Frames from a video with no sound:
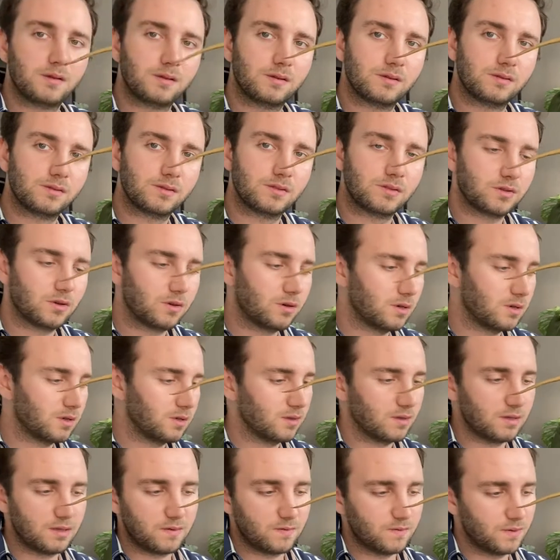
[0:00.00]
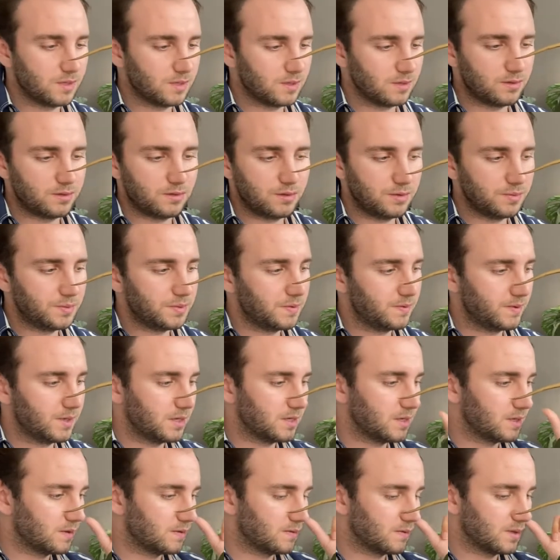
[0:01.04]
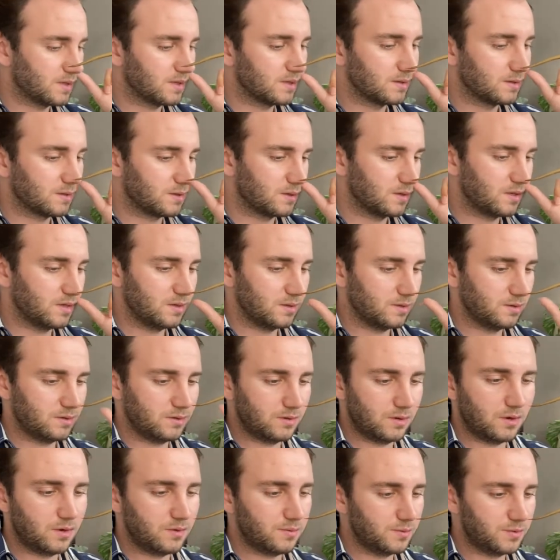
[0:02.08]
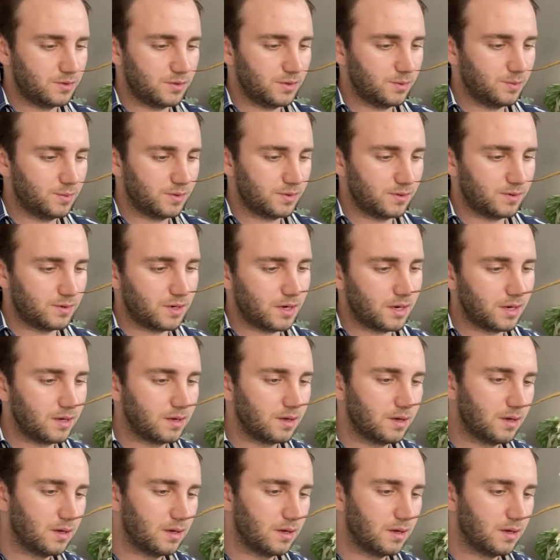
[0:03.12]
soil, it wasn't super wet, it wasn't super dry,